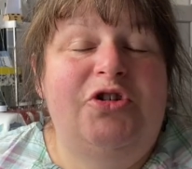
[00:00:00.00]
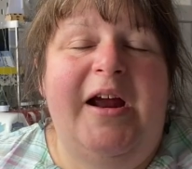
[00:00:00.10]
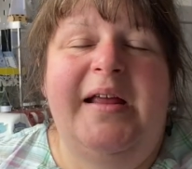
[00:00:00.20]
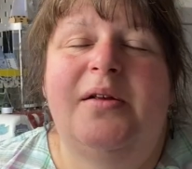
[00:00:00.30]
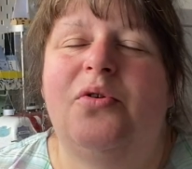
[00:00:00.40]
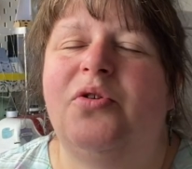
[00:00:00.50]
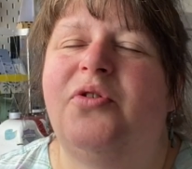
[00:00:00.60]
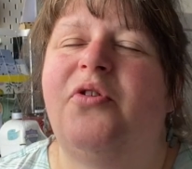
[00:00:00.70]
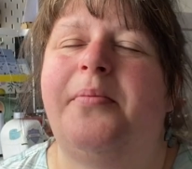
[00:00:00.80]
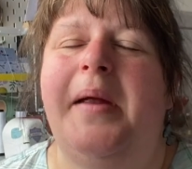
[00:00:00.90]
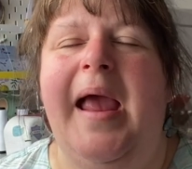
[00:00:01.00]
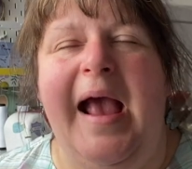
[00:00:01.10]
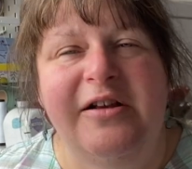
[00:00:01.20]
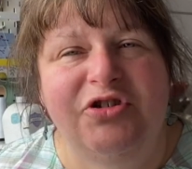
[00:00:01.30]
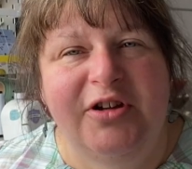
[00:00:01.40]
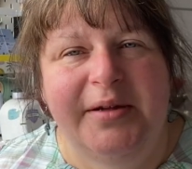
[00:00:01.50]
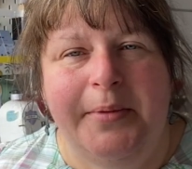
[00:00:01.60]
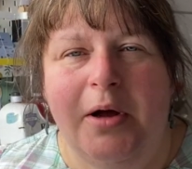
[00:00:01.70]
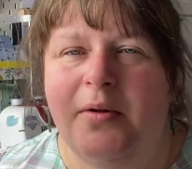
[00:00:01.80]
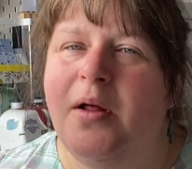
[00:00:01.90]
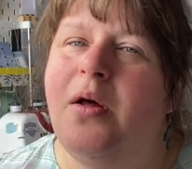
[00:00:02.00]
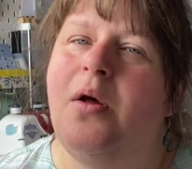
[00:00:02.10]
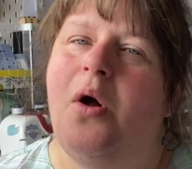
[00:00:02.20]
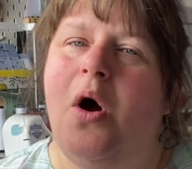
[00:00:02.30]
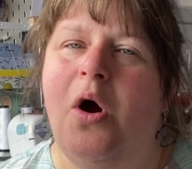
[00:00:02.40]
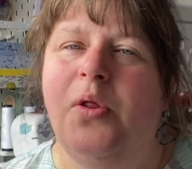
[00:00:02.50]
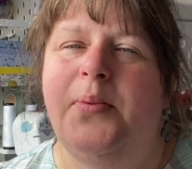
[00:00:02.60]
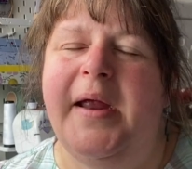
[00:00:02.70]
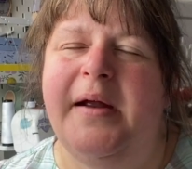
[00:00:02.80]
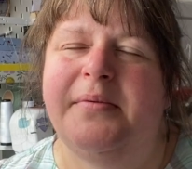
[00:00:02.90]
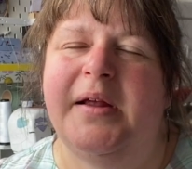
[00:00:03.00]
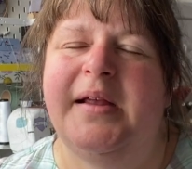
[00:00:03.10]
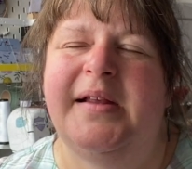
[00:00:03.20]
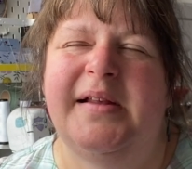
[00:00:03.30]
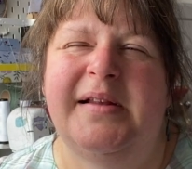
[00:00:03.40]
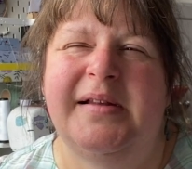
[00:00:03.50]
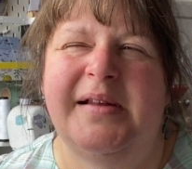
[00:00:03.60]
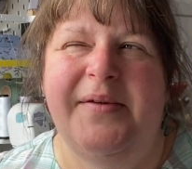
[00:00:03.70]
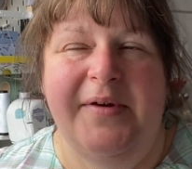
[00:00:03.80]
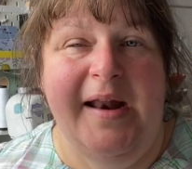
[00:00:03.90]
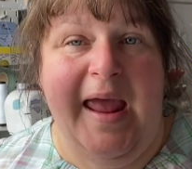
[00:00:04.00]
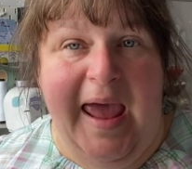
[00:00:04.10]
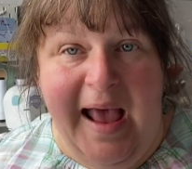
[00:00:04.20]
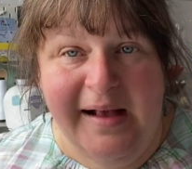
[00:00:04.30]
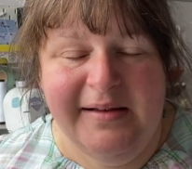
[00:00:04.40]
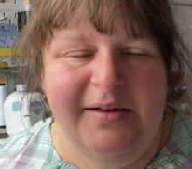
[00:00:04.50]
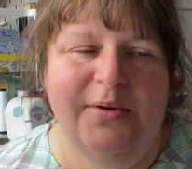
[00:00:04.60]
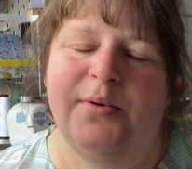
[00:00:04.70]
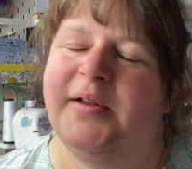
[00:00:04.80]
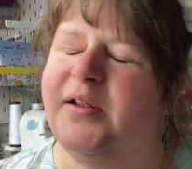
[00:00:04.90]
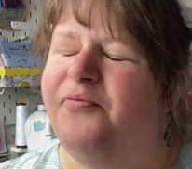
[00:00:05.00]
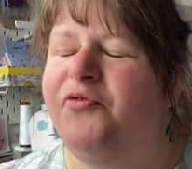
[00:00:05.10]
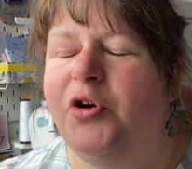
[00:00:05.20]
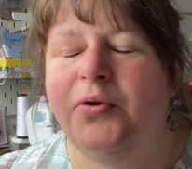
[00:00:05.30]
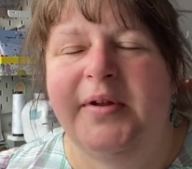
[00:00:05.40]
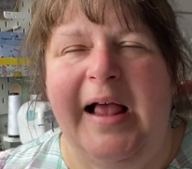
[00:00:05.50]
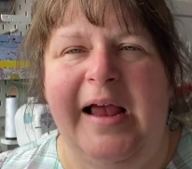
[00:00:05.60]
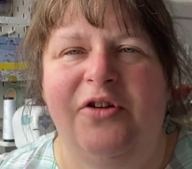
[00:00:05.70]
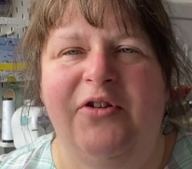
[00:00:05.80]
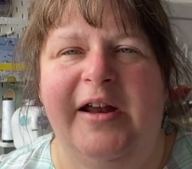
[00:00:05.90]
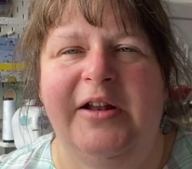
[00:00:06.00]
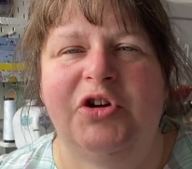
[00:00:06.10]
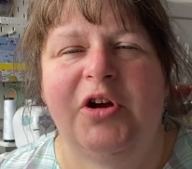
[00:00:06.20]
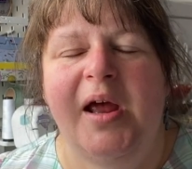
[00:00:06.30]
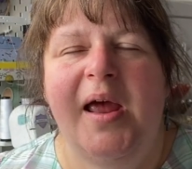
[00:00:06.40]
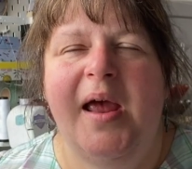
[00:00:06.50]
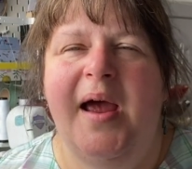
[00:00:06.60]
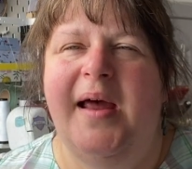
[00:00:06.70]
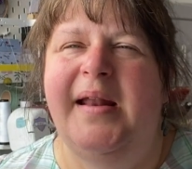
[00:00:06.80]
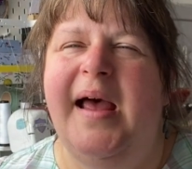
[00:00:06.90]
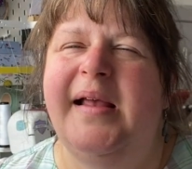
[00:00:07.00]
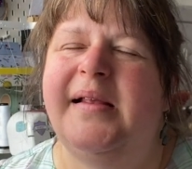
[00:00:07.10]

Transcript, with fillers: dress goes from extra small all the way up to seven X, so it's the full size range, and that